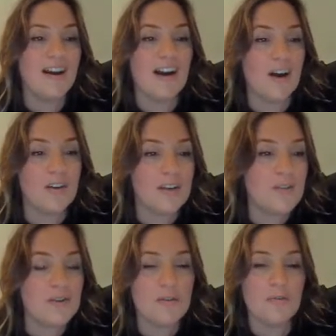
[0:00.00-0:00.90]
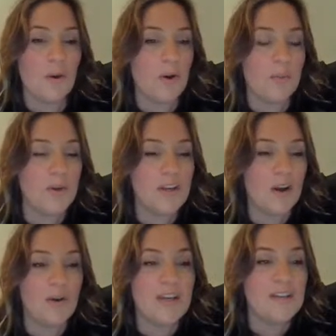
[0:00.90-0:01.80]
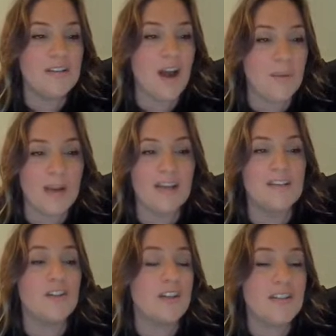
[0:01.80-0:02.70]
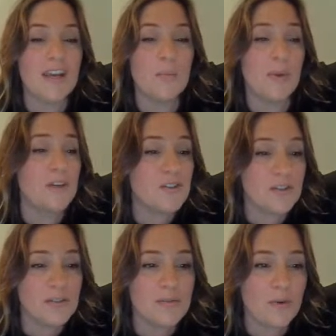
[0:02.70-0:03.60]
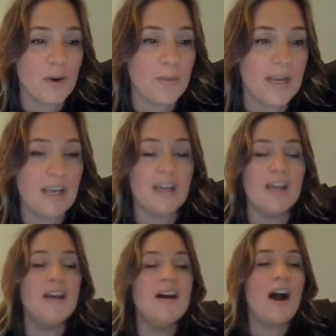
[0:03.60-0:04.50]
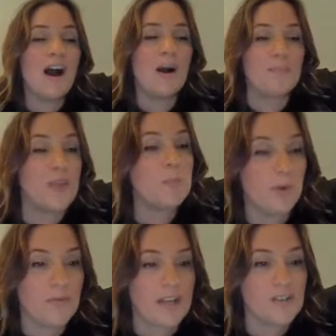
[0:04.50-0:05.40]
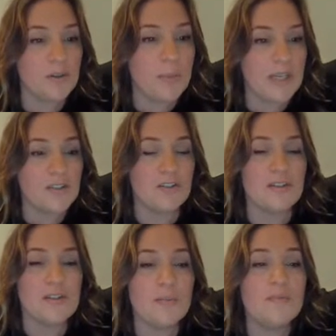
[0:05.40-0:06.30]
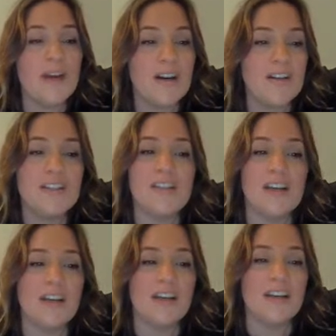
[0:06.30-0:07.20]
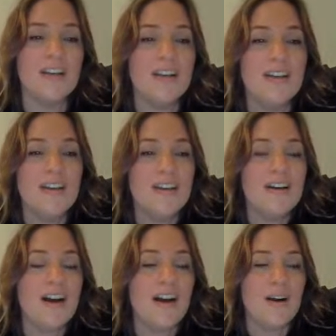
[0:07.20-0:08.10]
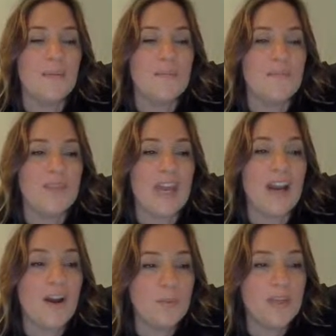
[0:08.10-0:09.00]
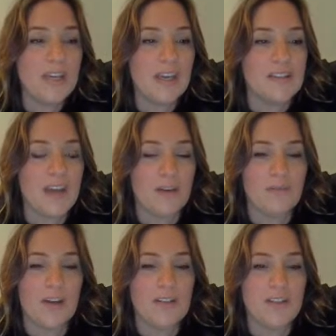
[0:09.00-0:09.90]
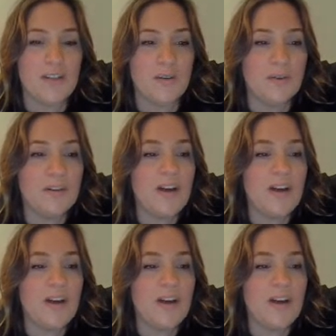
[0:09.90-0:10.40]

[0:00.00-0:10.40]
I'll give you the photo. But he's coming, he's going to take pictures for me, like professional pictures. So I'm very excited. And I hope the kids have fun too.